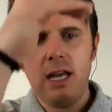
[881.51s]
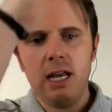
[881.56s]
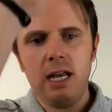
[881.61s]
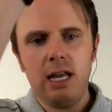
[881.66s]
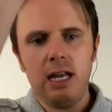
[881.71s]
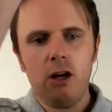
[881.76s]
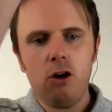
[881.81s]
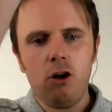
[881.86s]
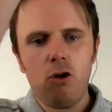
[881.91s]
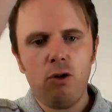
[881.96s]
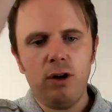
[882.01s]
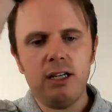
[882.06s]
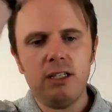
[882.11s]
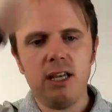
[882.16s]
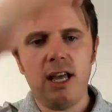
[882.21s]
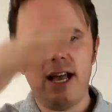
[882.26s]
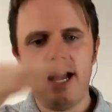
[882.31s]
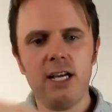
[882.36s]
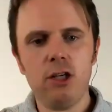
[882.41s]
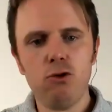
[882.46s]
increase
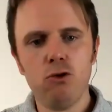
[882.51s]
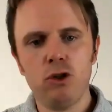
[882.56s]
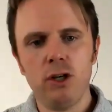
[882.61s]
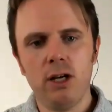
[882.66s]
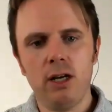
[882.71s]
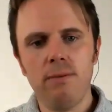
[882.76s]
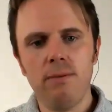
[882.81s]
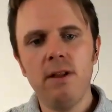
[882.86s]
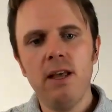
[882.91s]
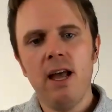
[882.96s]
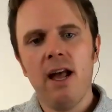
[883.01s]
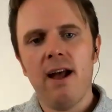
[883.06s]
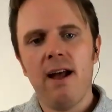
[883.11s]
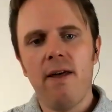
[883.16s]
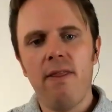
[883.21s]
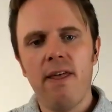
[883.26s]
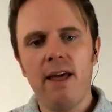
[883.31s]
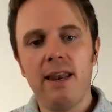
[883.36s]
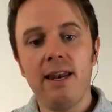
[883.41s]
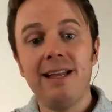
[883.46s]
estrogen,
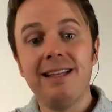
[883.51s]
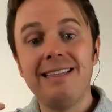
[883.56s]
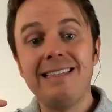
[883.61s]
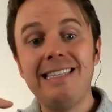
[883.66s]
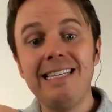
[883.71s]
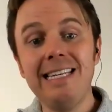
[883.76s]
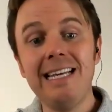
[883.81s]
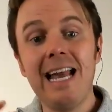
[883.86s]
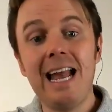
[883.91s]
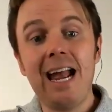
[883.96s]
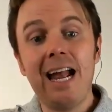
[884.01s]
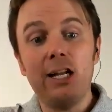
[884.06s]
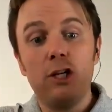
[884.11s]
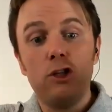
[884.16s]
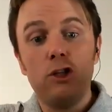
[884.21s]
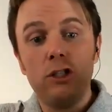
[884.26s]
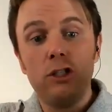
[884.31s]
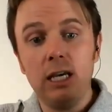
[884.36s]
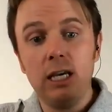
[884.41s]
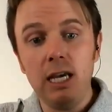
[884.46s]
and then D
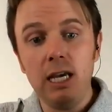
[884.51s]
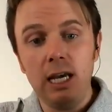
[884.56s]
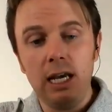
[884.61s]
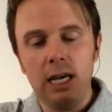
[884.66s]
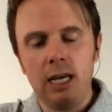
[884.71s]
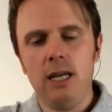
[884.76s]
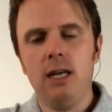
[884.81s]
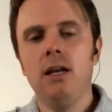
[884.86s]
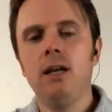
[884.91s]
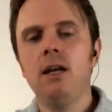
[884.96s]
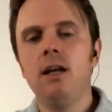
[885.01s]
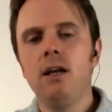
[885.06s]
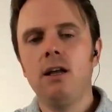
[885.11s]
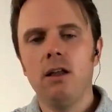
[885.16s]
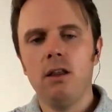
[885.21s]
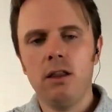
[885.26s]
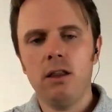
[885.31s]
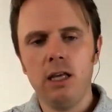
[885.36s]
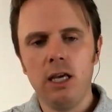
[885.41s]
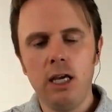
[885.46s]
H T,
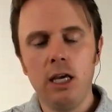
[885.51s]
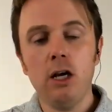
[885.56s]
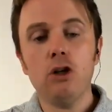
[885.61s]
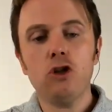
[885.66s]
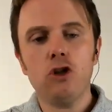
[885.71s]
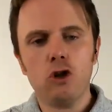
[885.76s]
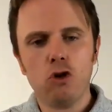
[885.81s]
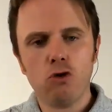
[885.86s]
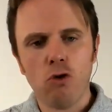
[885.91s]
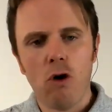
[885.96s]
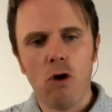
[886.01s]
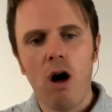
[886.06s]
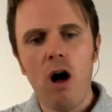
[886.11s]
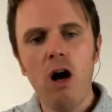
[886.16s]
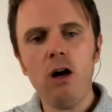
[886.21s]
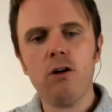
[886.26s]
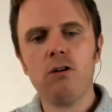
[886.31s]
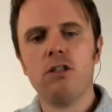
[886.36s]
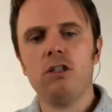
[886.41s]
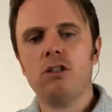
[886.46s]
the
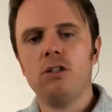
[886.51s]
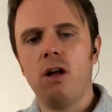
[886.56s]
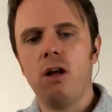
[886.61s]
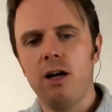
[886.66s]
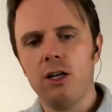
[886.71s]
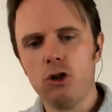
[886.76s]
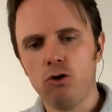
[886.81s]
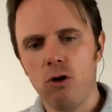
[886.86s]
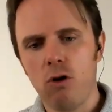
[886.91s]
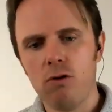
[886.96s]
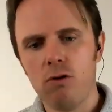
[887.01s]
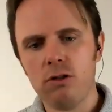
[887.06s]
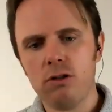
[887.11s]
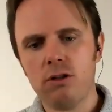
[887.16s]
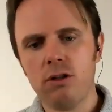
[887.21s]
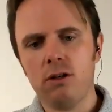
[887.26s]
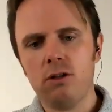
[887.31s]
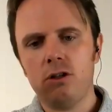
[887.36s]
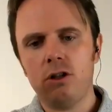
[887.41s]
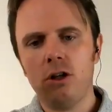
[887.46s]
stronger testosterone,
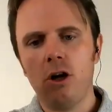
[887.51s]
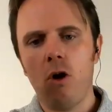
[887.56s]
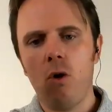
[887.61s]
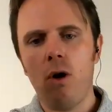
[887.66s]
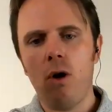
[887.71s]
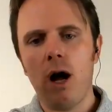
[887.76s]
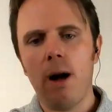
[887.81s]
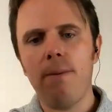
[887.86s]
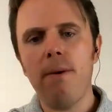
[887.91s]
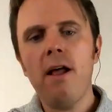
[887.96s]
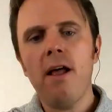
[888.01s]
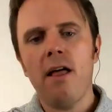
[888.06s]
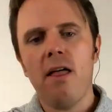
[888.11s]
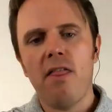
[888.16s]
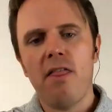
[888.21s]
starts to go up.